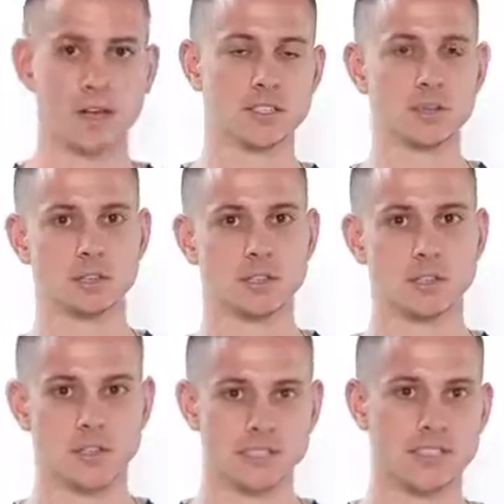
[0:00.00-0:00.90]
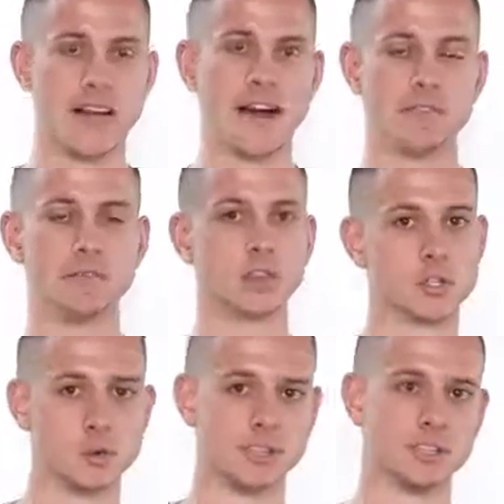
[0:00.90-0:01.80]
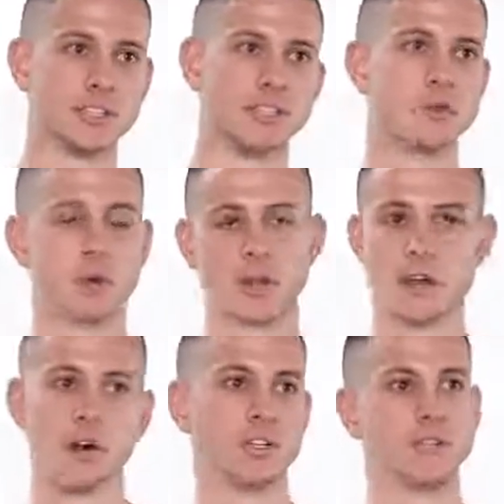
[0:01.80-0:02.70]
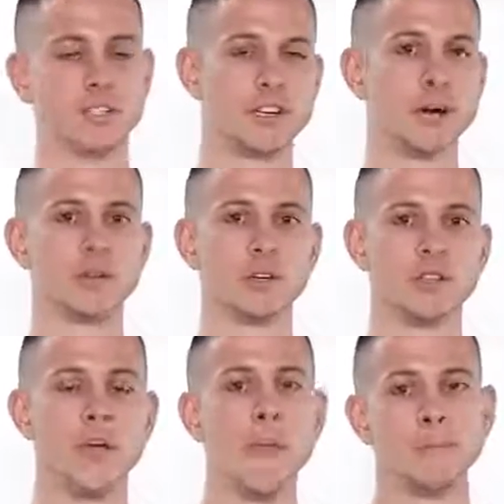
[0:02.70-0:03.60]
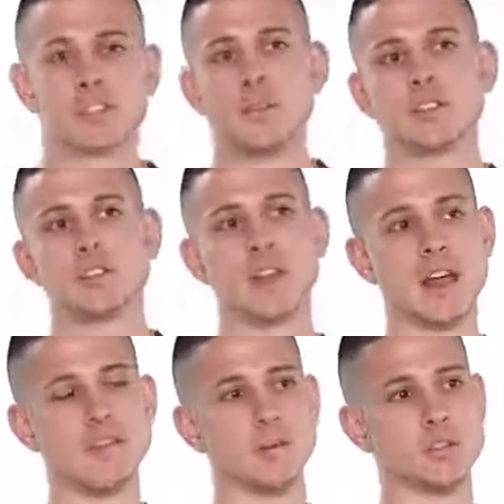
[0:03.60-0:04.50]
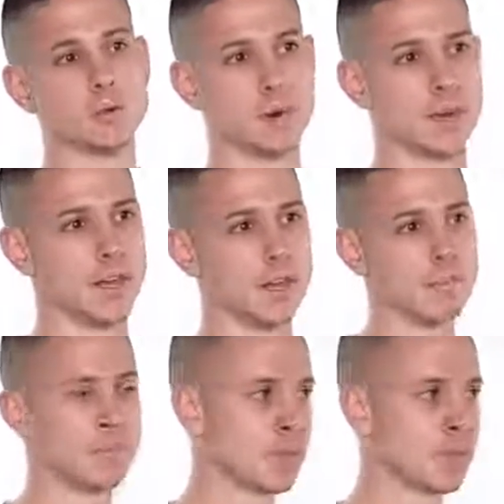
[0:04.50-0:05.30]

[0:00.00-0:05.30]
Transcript: customer service staff and virtual assistants working in all different time zones, just to make sure that everyone's working